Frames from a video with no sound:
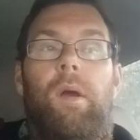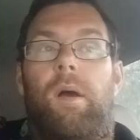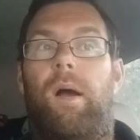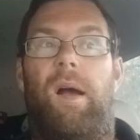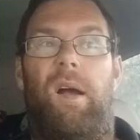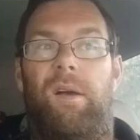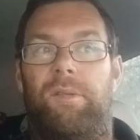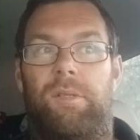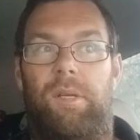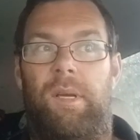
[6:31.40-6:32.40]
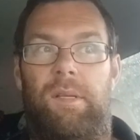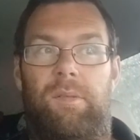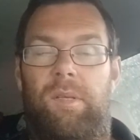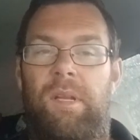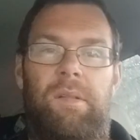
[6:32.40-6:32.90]
and
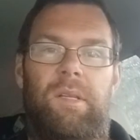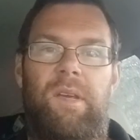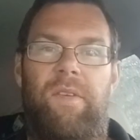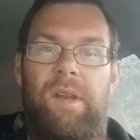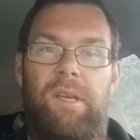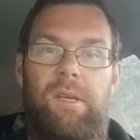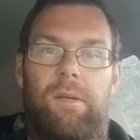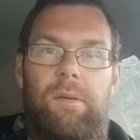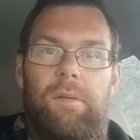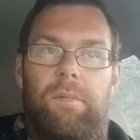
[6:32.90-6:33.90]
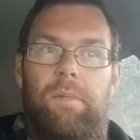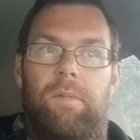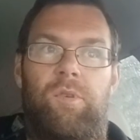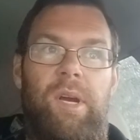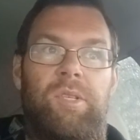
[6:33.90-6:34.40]
it didn't leave any
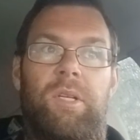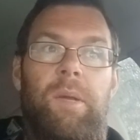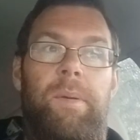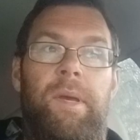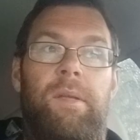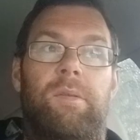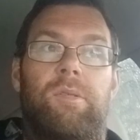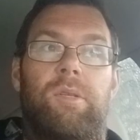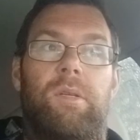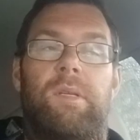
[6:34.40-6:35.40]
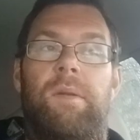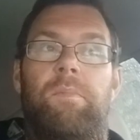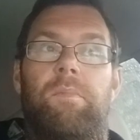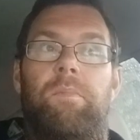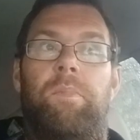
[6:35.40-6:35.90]
grass clippings, it
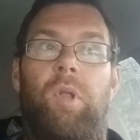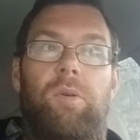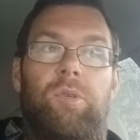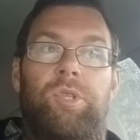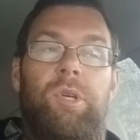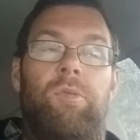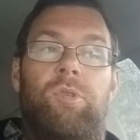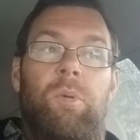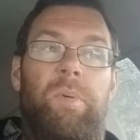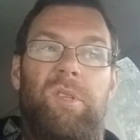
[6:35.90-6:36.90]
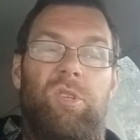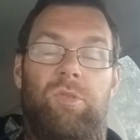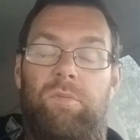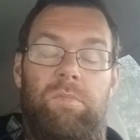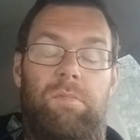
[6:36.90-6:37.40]
didn't block the chute up, it
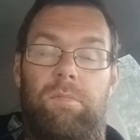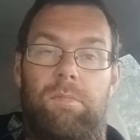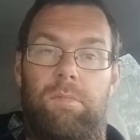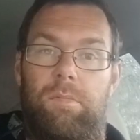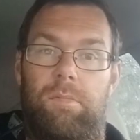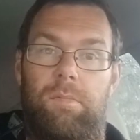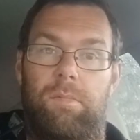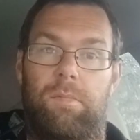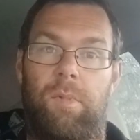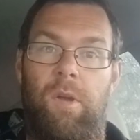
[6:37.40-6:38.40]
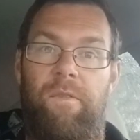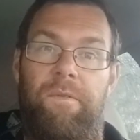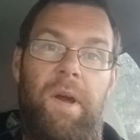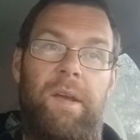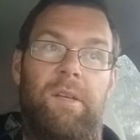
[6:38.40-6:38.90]
just
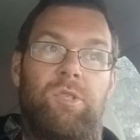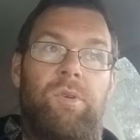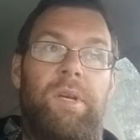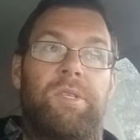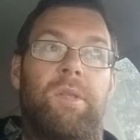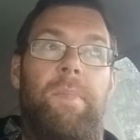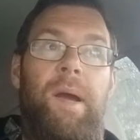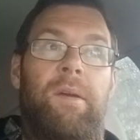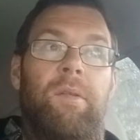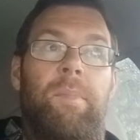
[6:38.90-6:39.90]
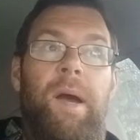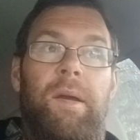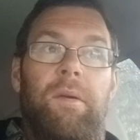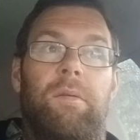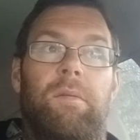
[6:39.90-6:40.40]
fired it straight into the back of the bag.
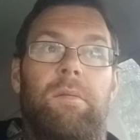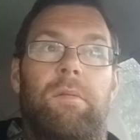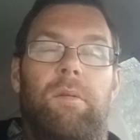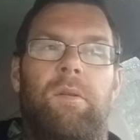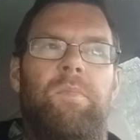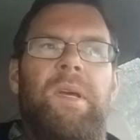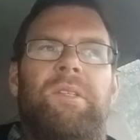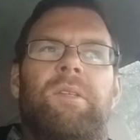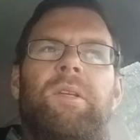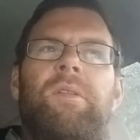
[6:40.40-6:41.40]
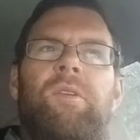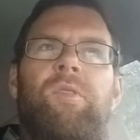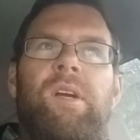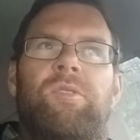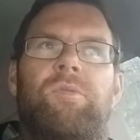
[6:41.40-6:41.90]
Admittedly, the
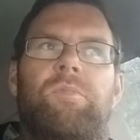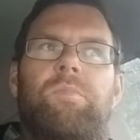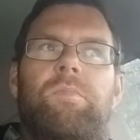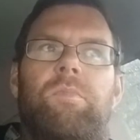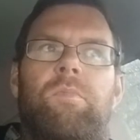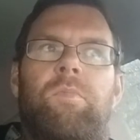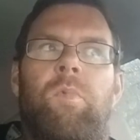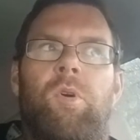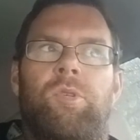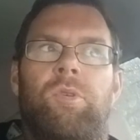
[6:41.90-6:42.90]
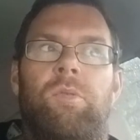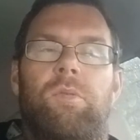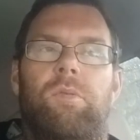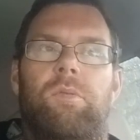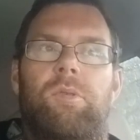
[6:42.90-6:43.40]
grass
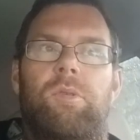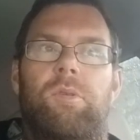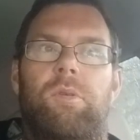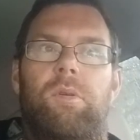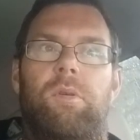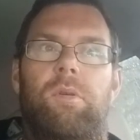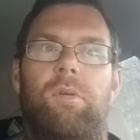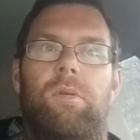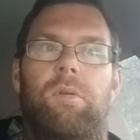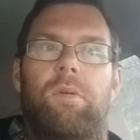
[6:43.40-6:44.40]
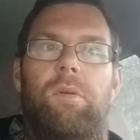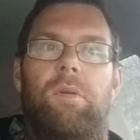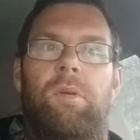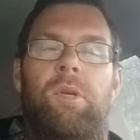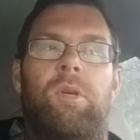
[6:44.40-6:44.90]
wasn't
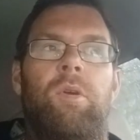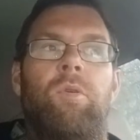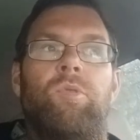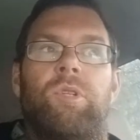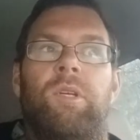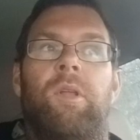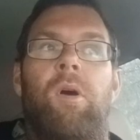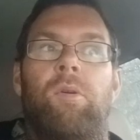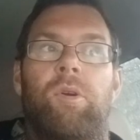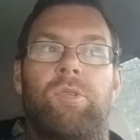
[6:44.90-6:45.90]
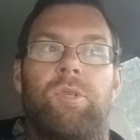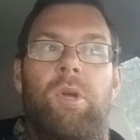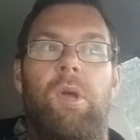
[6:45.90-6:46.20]
hugely long because